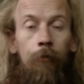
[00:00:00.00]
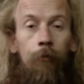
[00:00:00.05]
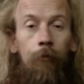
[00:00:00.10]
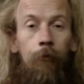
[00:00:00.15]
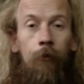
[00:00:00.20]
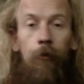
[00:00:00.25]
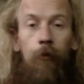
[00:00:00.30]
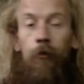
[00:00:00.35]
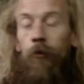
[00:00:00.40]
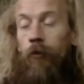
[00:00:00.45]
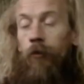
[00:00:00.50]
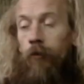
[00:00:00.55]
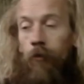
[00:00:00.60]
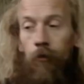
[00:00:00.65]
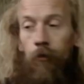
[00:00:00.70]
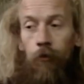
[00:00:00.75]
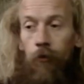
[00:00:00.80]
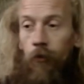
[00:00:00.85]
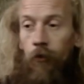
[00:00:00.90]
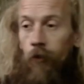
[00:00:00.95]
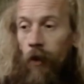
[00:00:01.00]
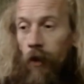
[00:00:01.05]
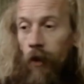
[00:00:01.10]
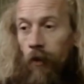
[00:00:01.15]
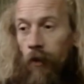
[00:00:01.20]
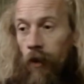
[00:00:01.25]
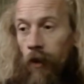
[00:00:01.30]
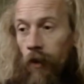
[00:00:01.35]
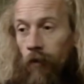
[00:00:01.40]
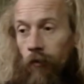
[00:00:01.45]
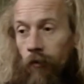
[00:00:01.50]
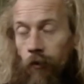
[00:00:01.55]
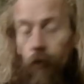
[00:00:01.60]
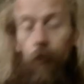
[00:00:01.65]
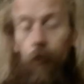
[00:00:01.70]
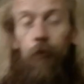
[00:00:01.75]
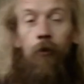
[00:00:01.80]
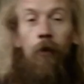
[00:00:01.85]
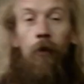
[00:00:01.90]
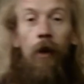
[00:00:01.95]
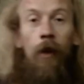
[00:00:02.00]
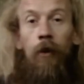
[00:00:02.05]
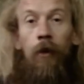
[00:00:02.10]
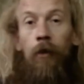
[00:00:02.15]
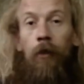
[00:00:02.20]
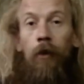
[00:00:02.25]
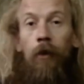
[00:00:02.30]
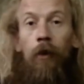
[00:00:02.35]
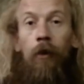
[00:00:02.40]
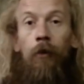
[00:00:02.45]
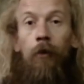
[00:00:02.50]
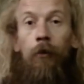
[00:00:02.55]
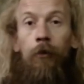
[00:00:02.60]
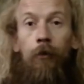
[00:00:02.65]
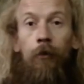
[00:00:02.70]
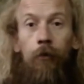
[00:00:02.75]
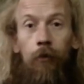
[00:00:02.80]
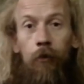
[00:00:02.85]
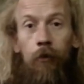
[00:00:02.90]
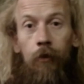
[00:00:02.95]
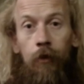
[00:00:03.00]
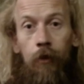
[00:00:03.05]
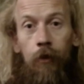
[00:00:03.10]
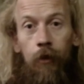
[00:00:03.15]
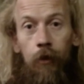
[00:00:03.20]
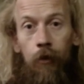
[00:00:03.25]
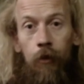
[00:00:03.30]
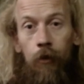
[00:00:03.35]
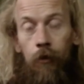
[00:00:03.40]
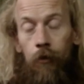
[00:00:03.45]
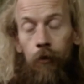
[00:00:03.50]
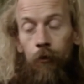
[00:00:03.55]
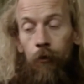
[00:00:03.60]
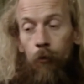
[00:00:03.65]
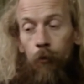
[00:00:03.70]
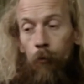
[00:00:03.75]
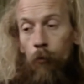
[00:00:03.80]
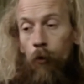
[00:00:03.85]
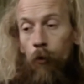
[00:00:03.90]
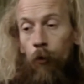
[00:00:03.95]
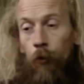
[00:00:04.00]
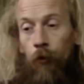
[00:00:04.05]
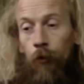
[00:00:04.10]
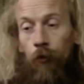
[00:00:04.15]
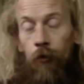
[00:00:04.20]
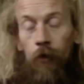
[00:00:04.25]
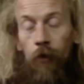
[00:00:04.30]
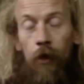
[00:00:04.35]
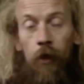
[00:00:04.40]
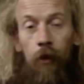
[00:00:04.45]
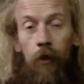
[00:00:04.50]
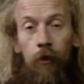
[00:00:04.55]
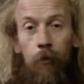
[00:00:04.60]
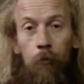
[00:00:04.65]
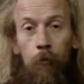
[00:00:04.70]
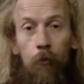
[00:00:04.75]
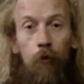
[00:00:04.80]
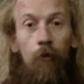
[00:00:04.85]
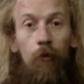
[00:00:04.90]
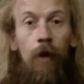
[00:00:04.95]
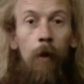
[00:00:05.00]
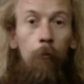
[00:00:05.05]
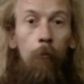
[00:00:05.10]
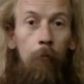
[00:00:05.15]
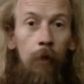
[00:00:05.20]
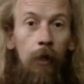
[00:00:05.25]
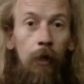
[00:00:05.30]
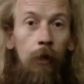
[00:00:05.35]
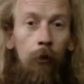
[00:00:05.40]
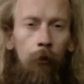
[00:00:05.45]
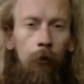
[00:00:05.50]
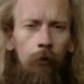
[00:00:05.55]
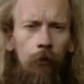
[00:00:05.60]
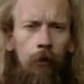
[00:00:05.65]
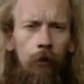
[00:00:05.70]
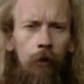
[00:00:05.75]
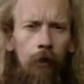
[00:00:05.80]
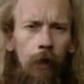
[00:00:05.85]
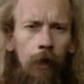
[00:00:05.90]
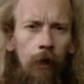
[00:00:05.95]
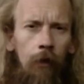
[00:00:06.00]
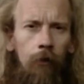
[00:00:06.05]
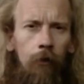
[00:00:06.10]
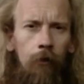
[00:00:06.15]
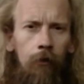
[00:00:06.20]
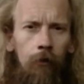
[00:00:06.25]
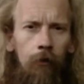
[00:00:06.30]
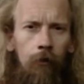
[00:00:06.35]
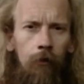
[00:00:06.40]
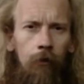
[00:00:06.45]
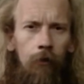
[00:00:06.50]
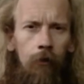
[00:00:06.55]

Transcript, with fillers: Just say that. Don't say anything else. Because the more you say, the more ambiguous it gets.